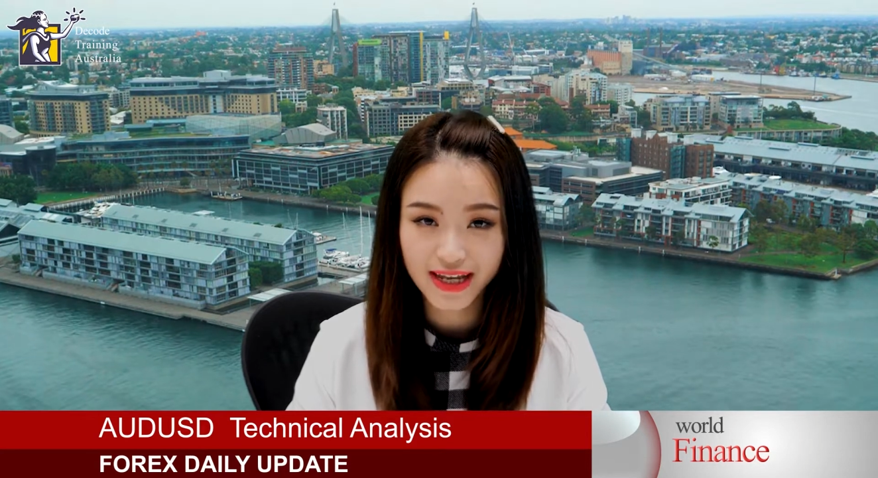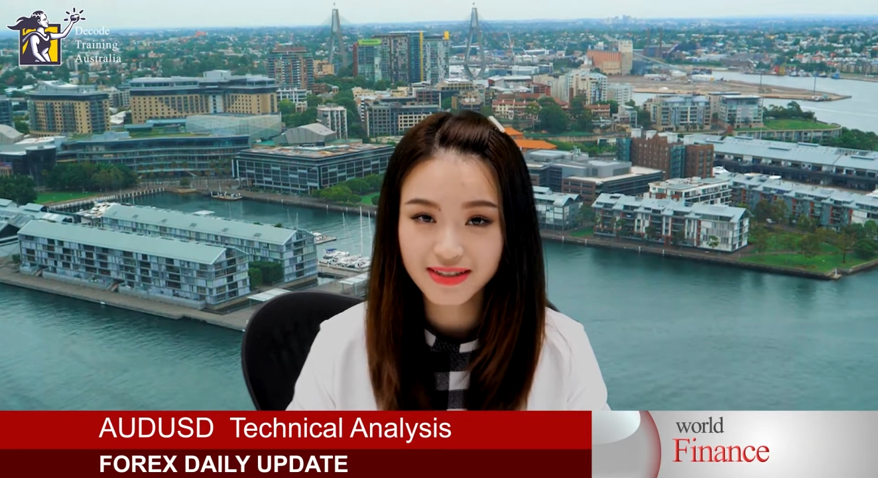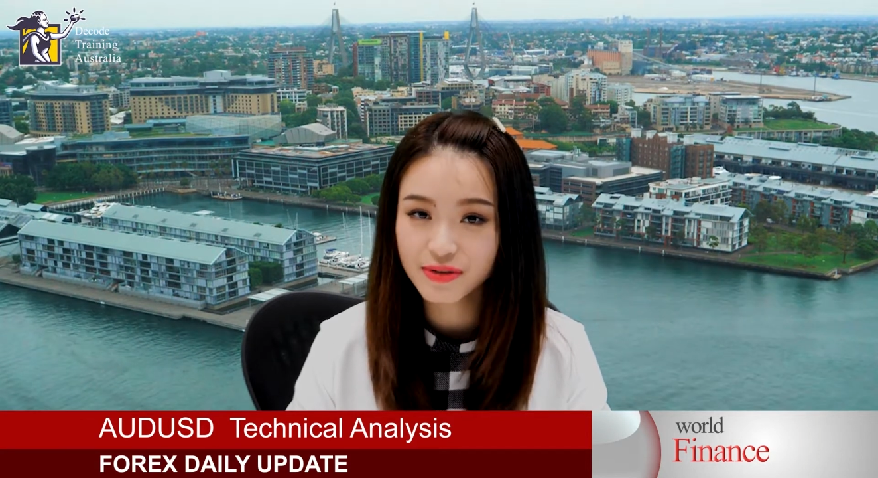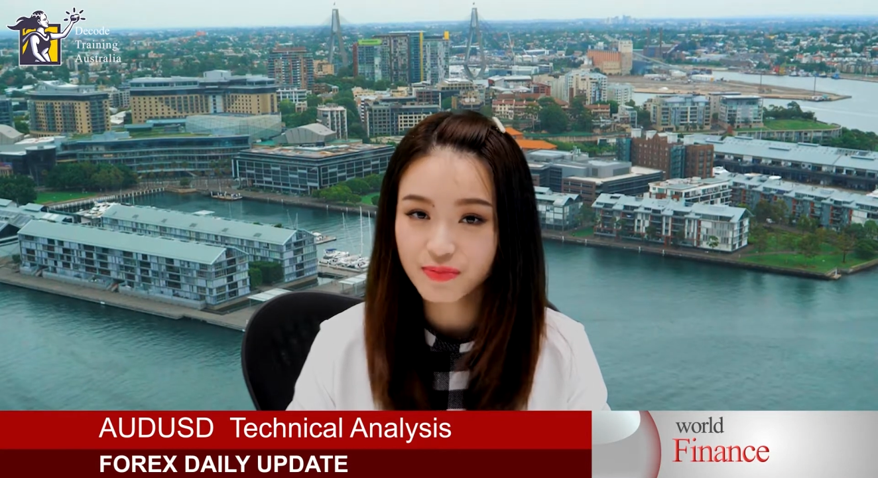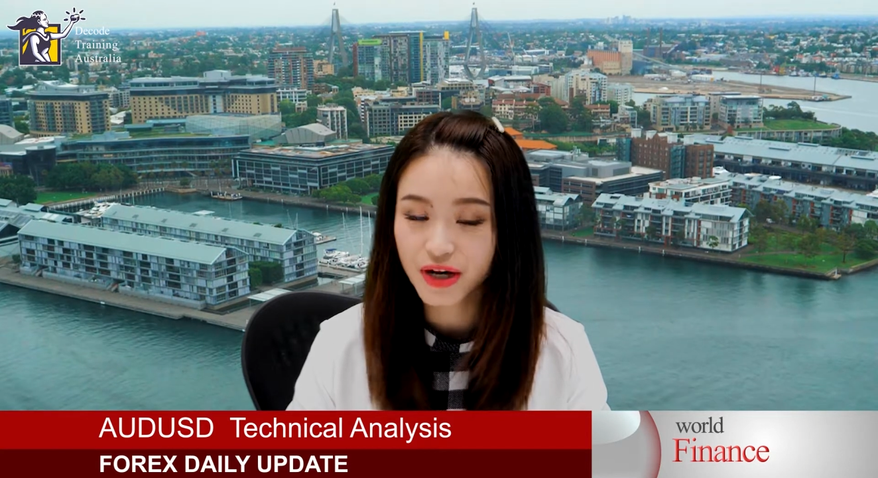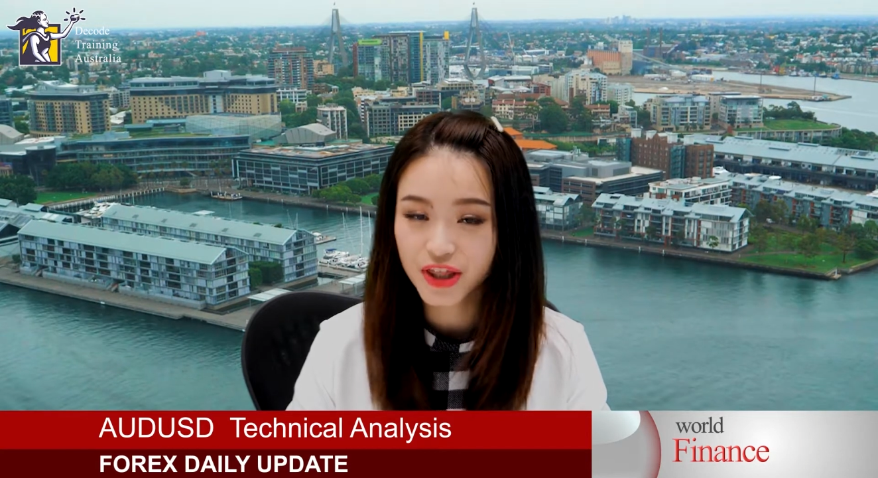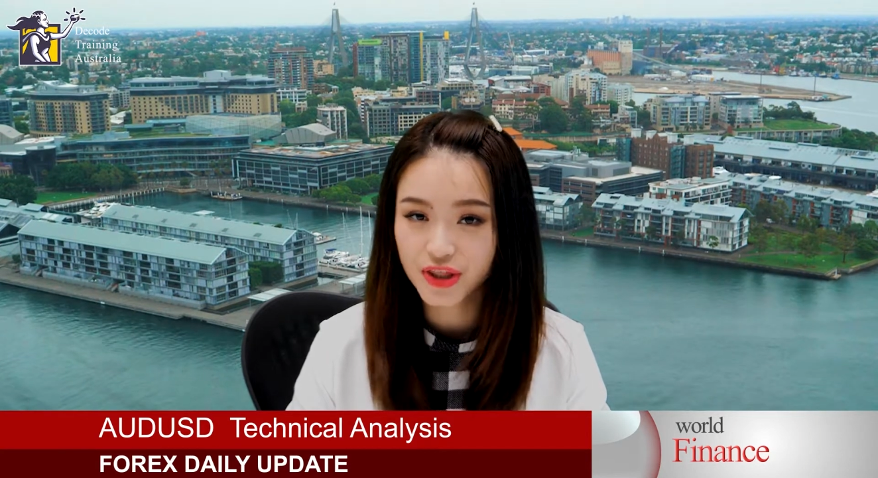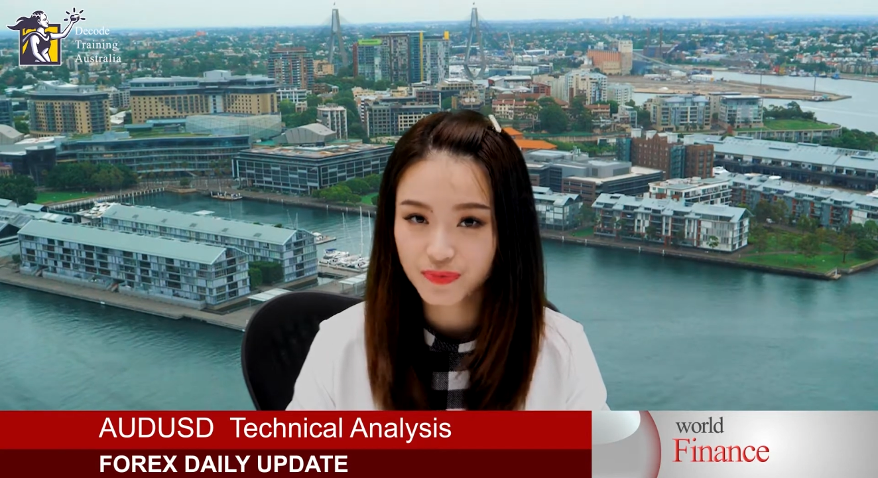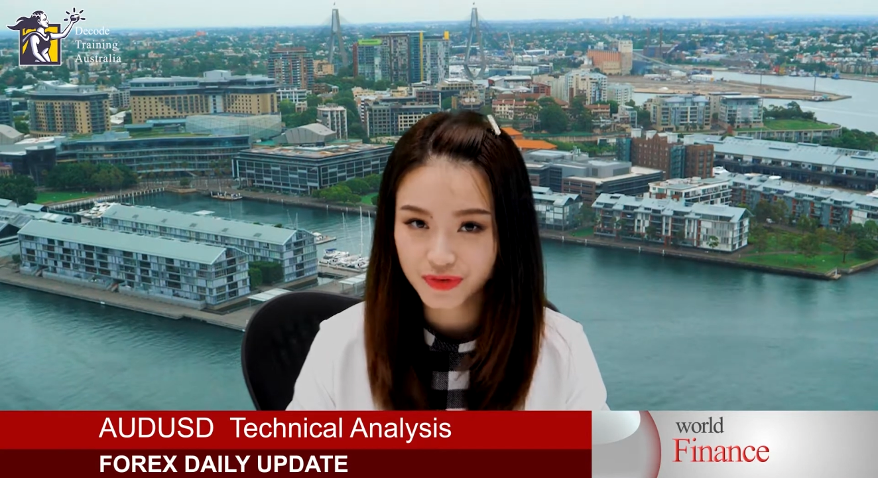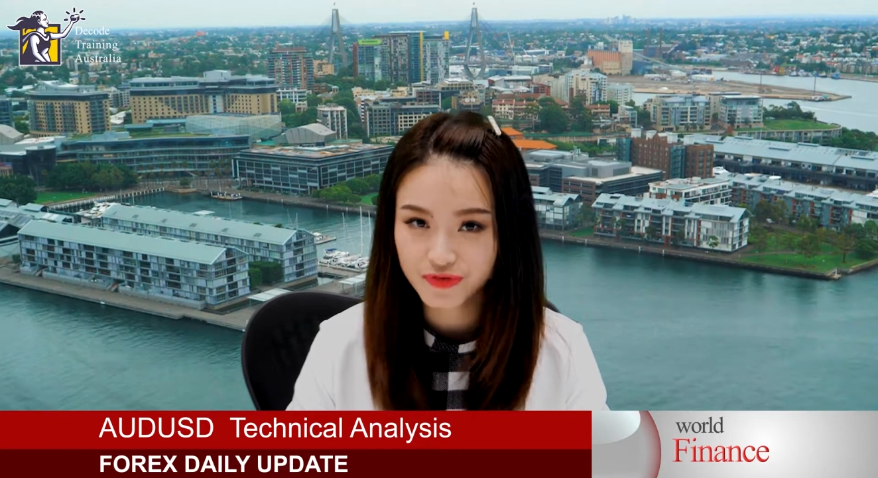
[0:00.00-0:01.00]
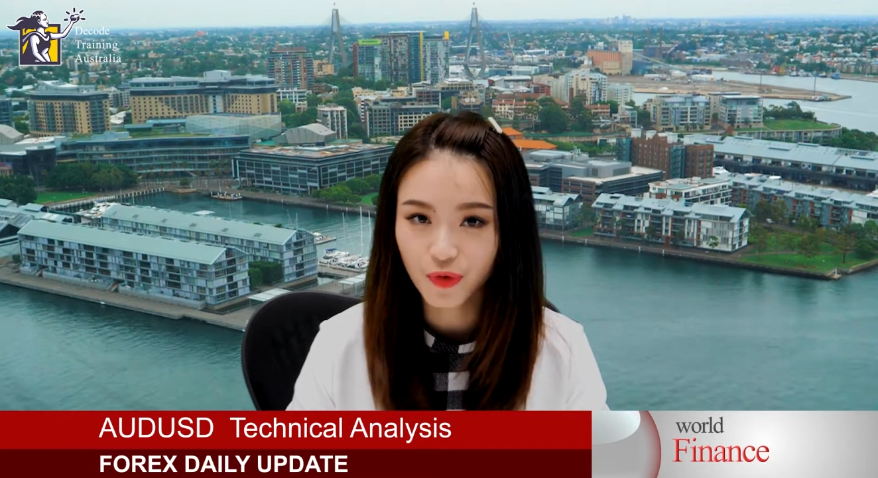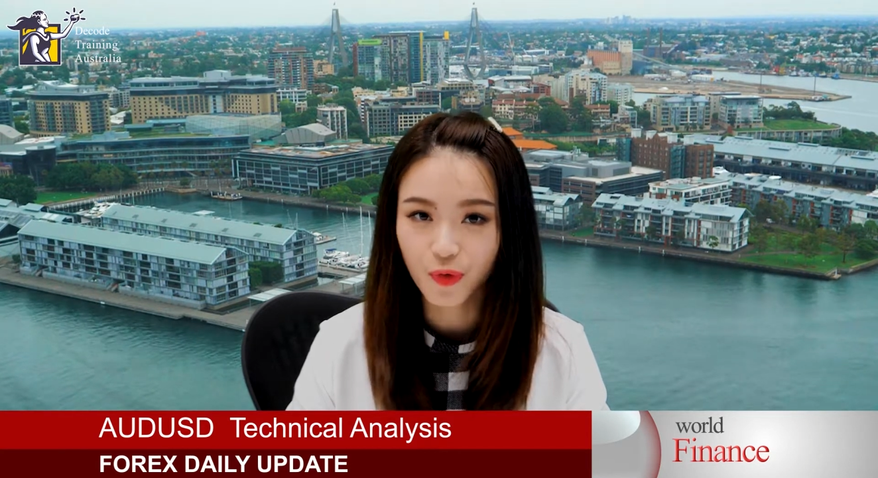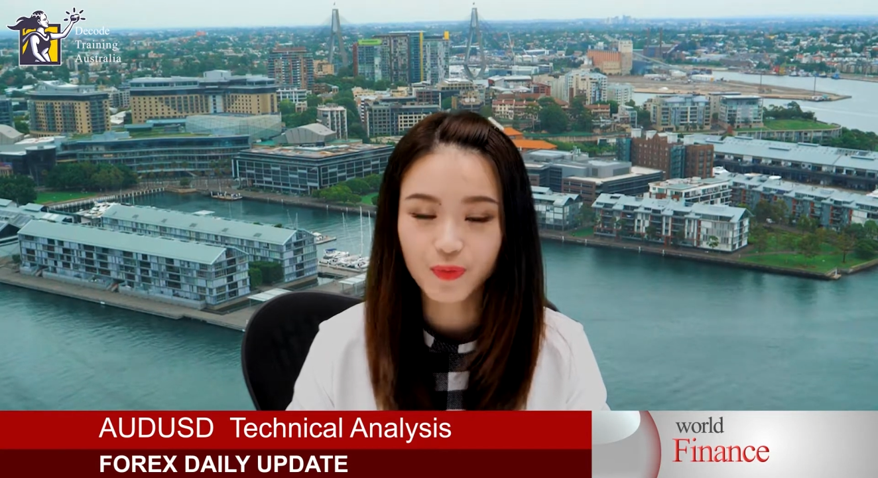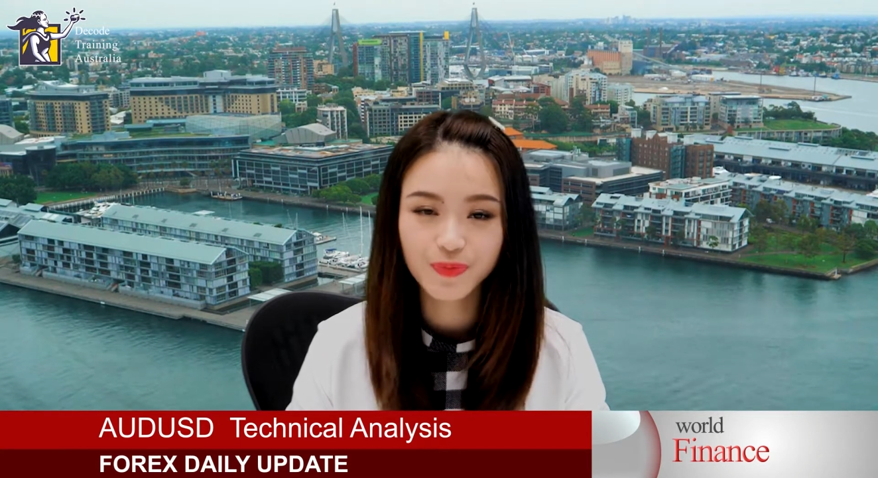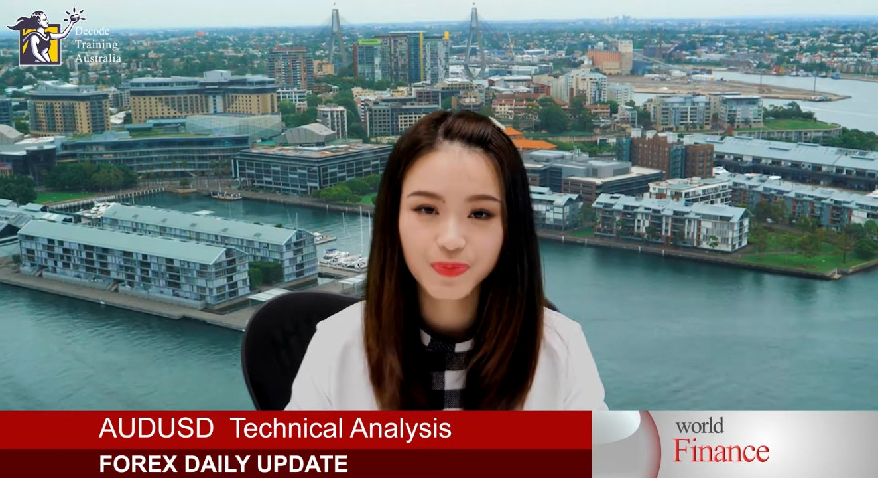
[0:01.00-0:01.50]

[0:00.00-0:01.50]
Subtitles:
in the month before.